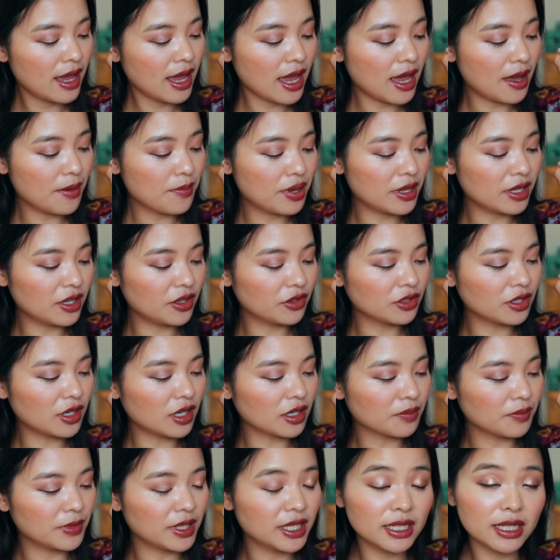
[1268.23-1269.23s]
And Pillow
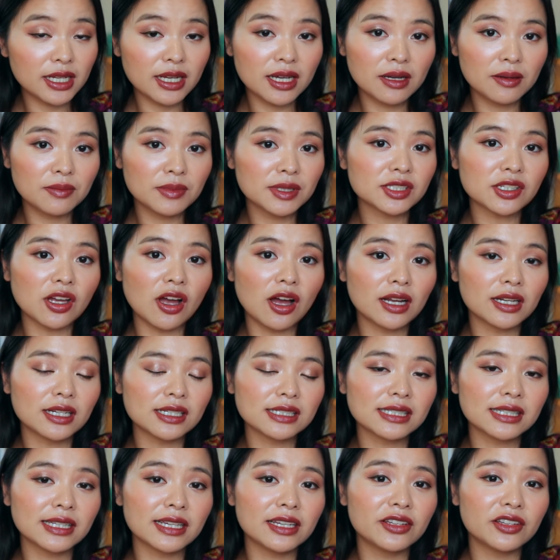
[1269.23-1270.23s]
Talk Medium is
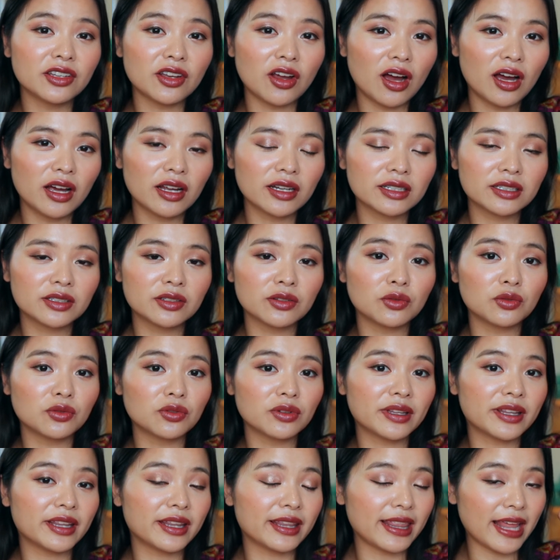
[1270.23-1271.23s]
honestly not
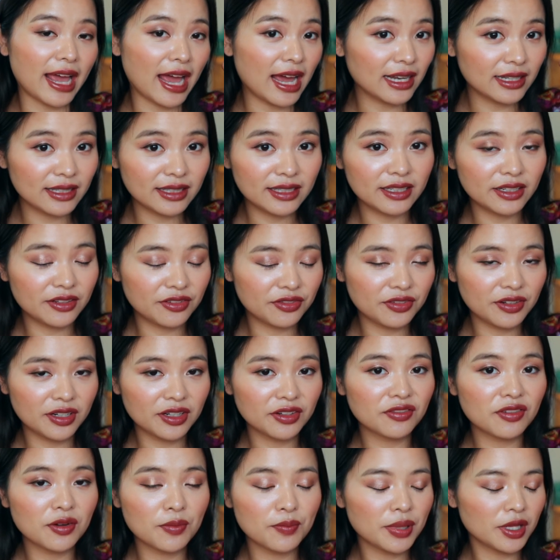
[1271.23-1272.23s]
that
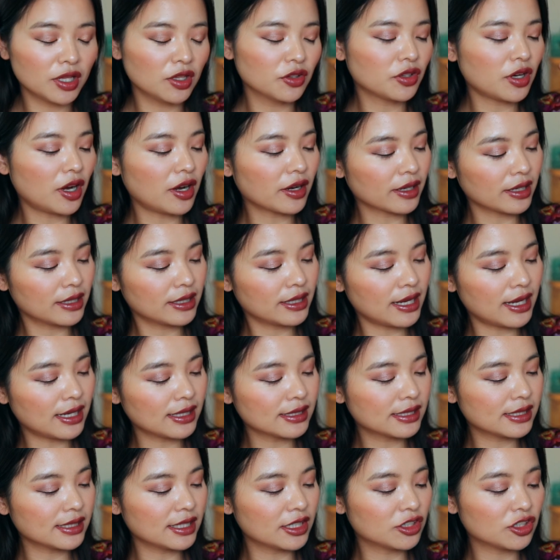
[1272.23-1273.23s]
different from Pillow Talk
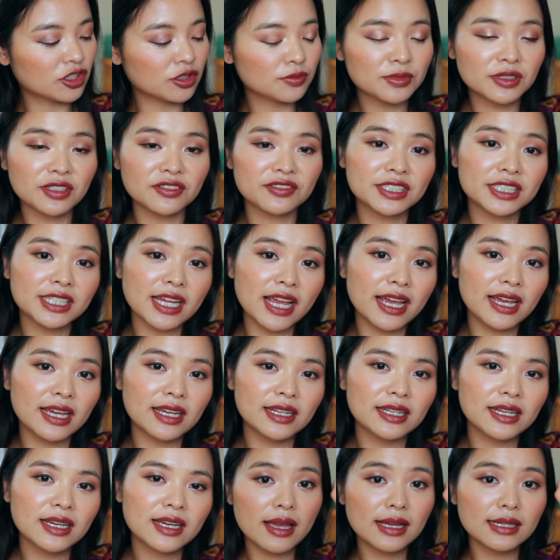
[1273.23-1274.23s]
Intense in terms of
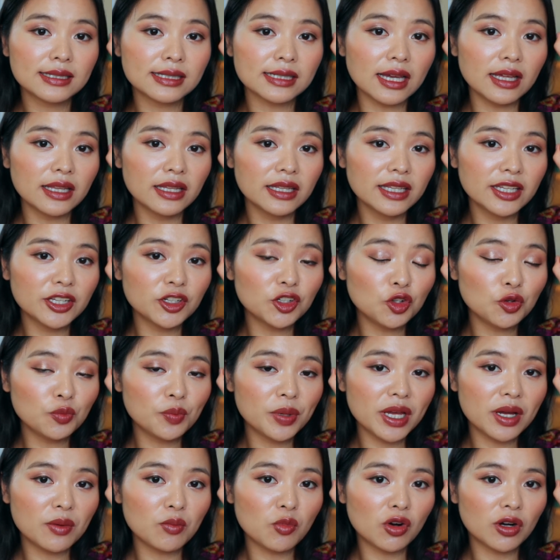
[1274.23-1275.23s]
shade. It's a little
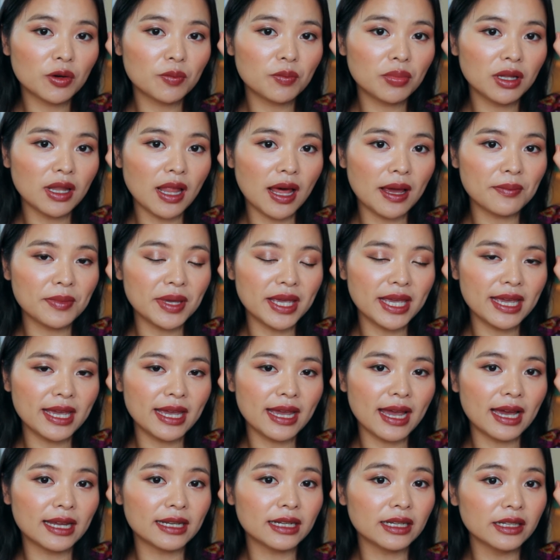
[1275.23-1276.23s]
bit more
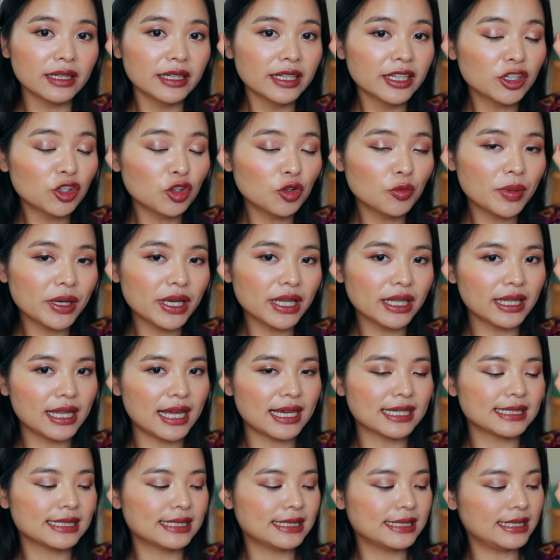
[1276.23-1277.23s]
plummy and a little bit
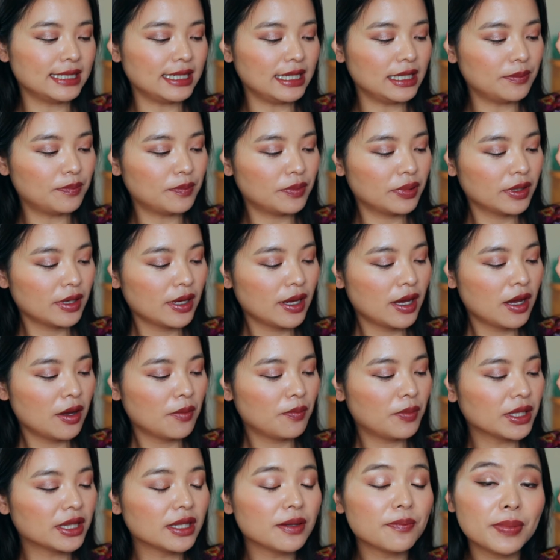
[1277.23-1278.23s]
less deep,
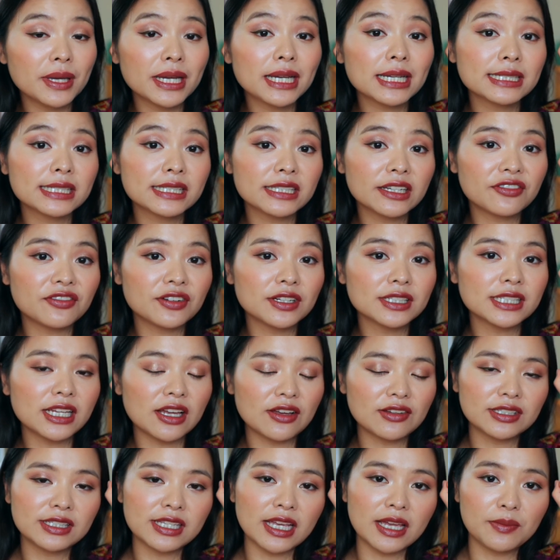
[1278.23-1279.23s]
but the biggest difference
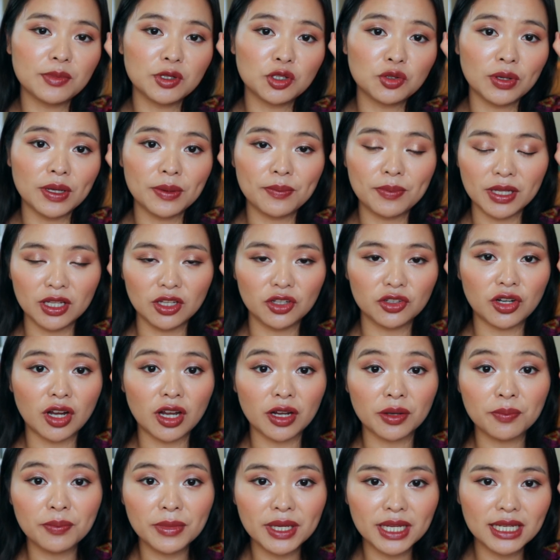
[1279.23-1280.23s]
I would say between Pillow
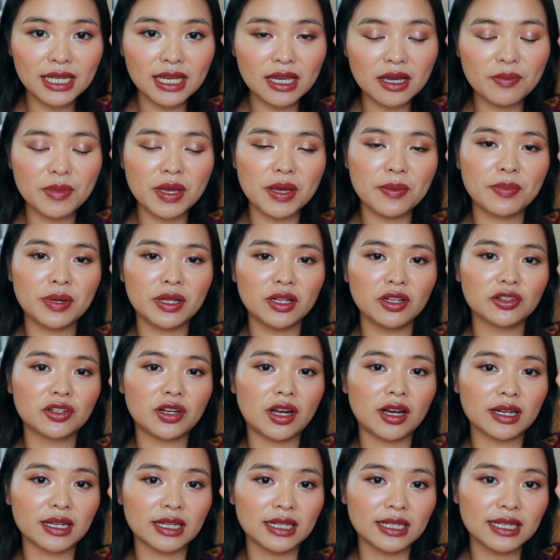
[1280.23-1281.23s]
Talk Medium and Pillow
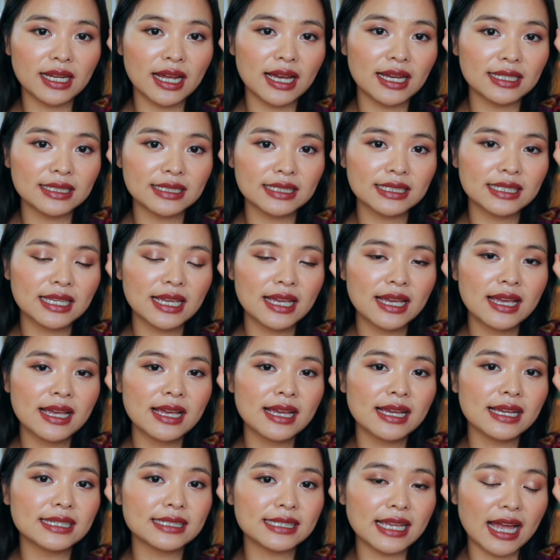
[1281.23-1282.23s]
Talk Intense
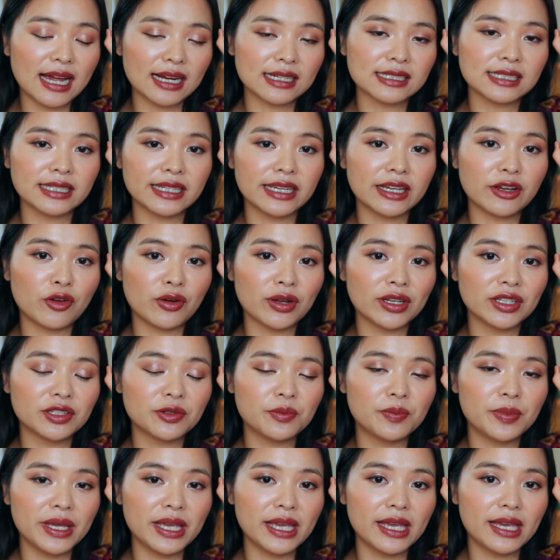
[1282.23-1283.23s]
is actually going
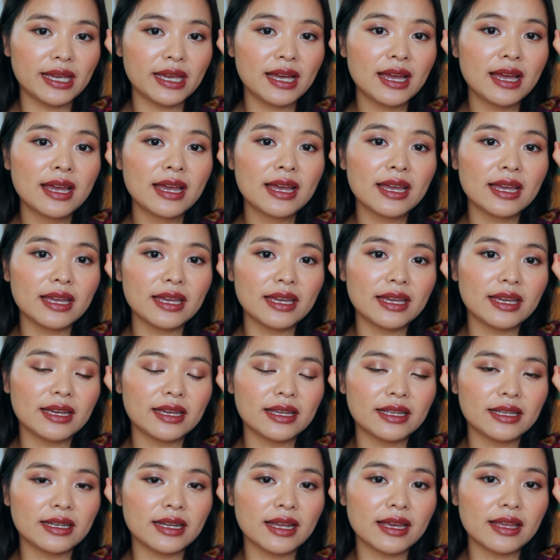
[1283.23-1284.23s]
to be
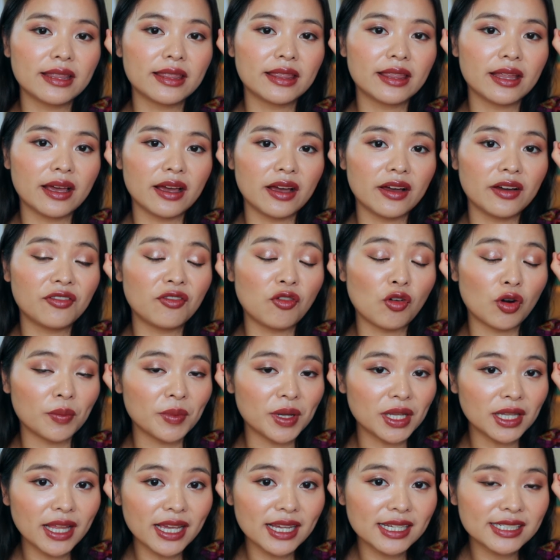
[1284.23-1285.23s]
in the
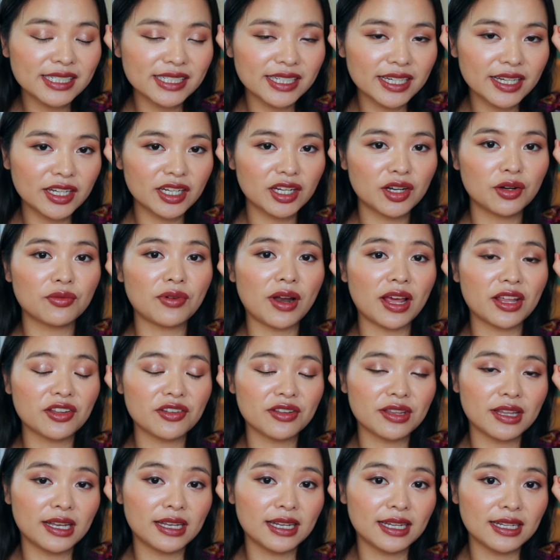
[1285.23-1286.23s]
formulation
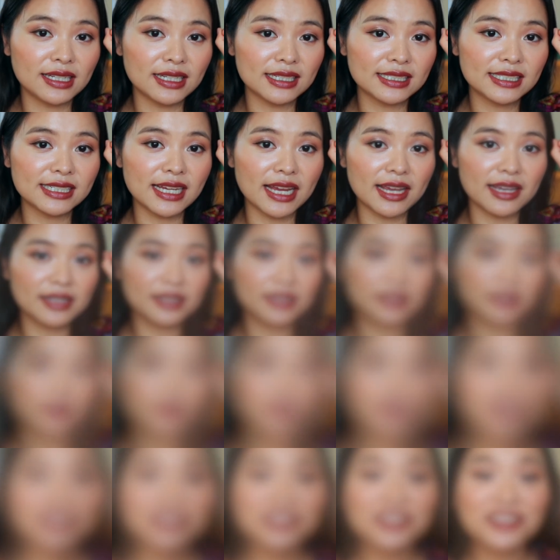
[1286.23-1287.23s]
rather than in the shade.
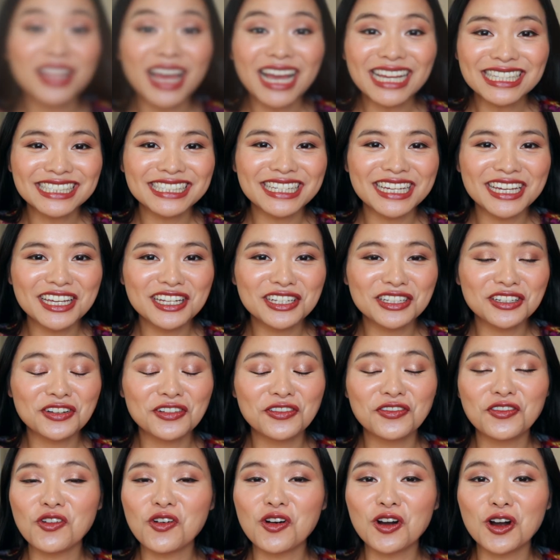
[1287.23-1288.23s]
So that's it
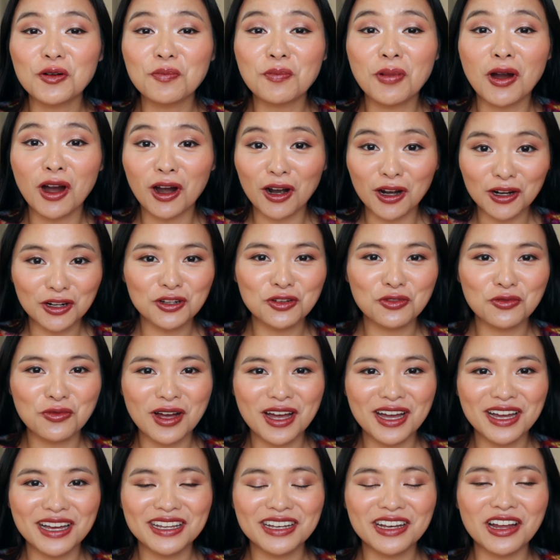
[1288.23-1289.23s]
for part
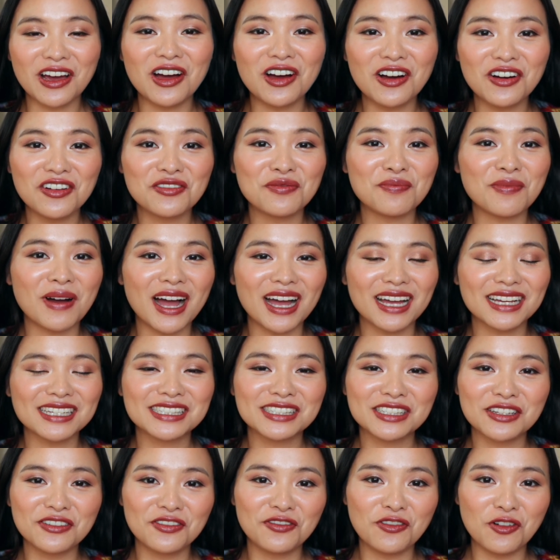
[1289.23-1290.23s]
one of my
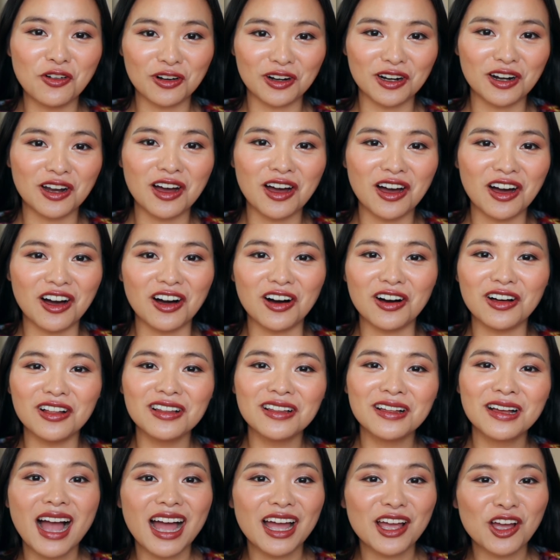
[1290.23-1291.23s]
Sephora
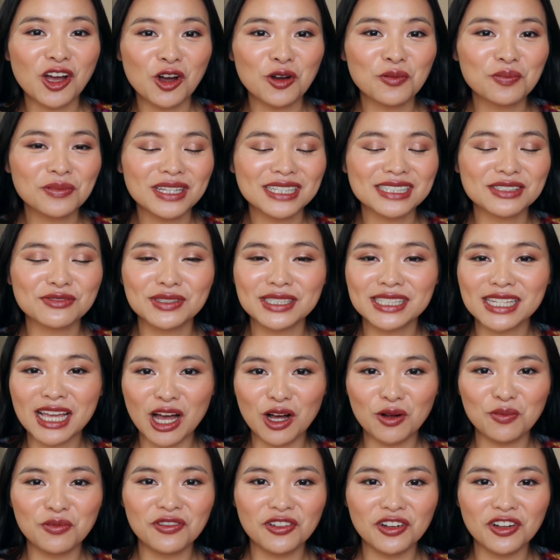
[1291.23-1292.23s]
haul. I hope this was
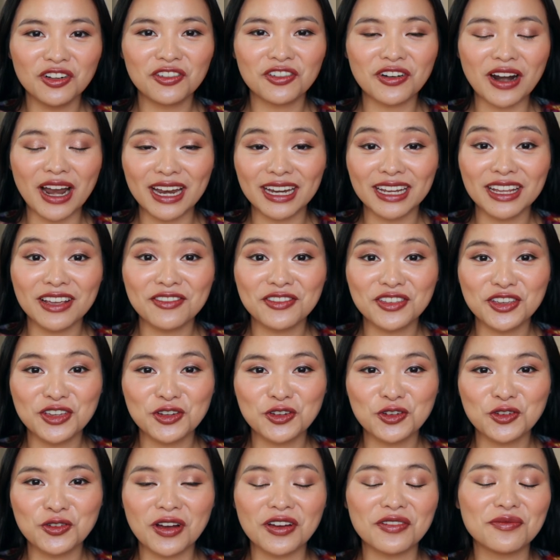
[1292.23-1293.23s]
helpful for any of
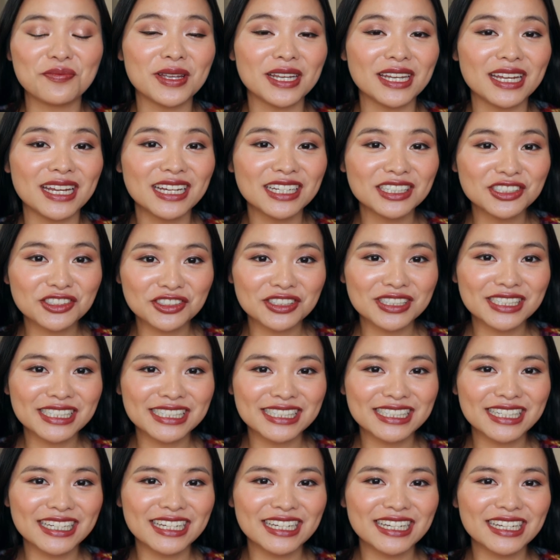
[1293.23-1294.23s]
you who have been
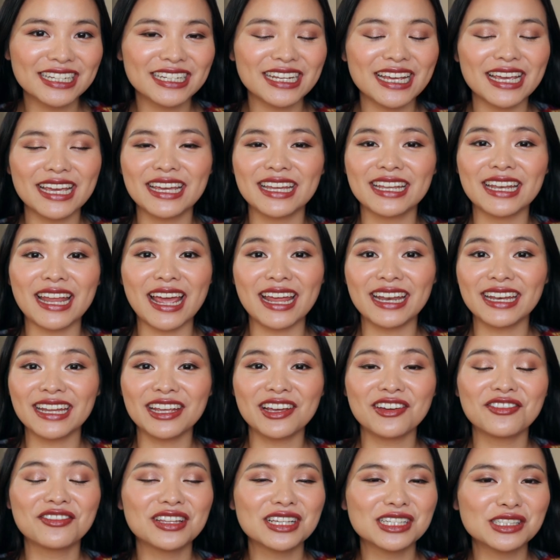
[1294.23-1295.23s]
interested in
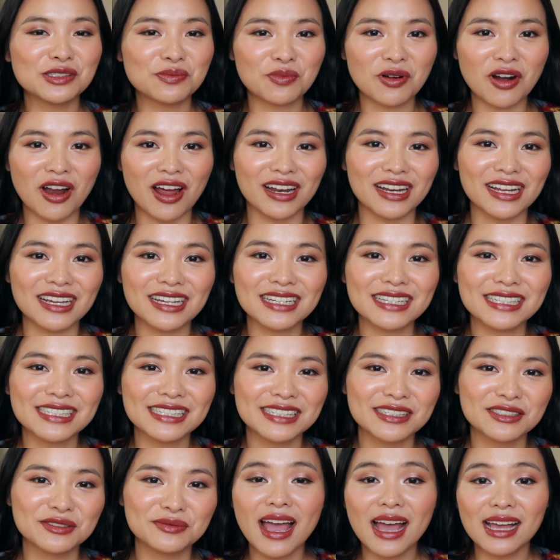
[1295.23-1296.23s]
any of these
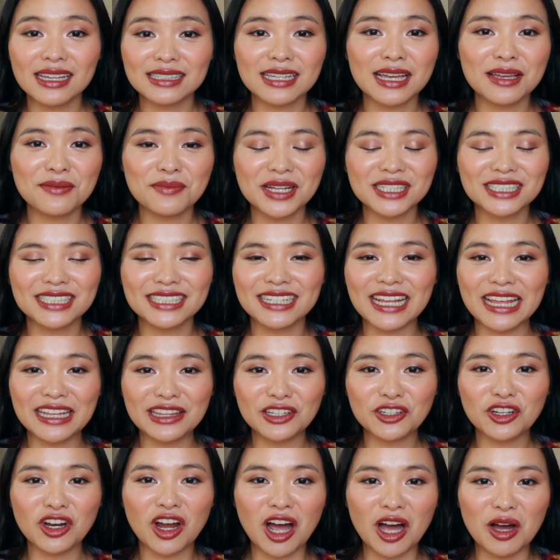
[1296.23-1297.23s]
products. As I mentioned at
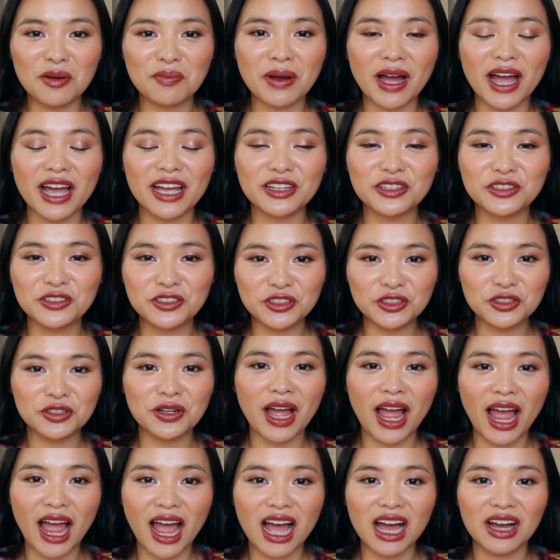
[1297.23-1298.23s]
the top, I do
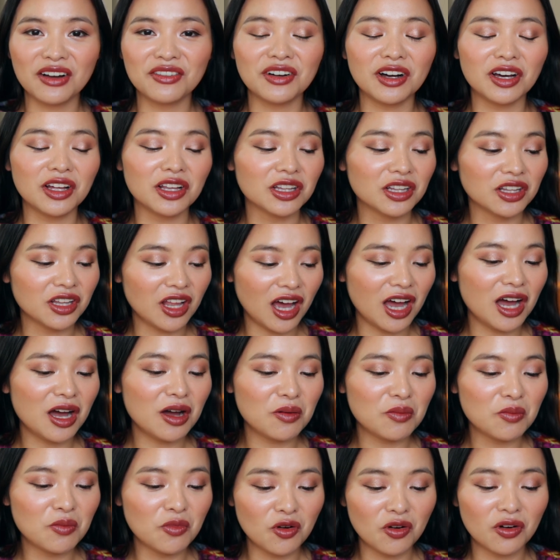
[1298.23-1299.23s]
have a
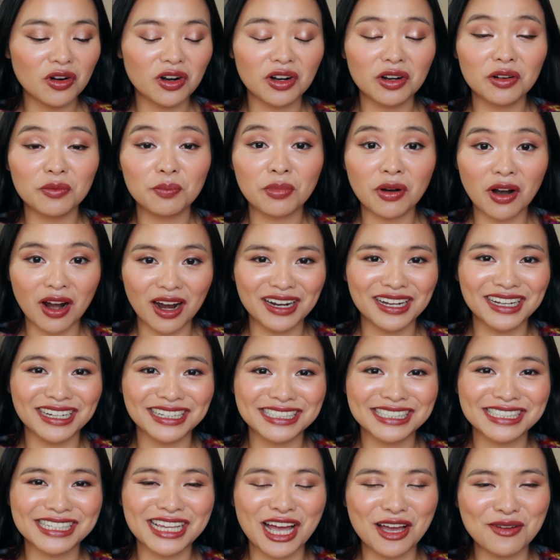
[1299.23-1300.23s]
lot more
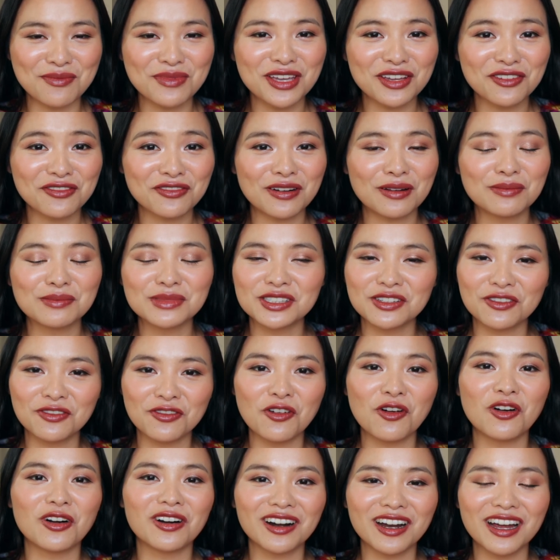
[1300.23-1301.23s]
products coming from
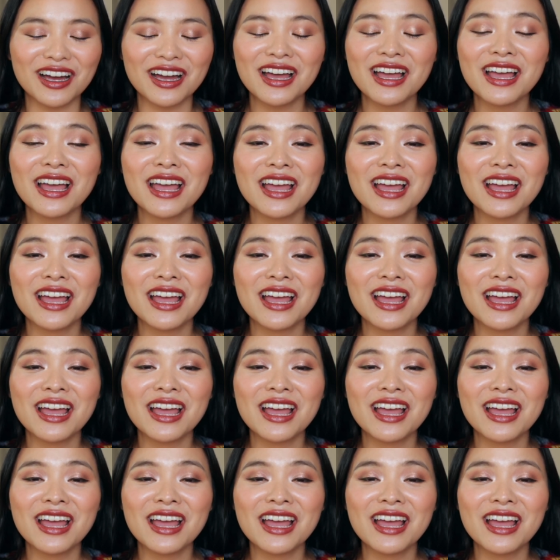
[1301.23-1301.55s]
Sephora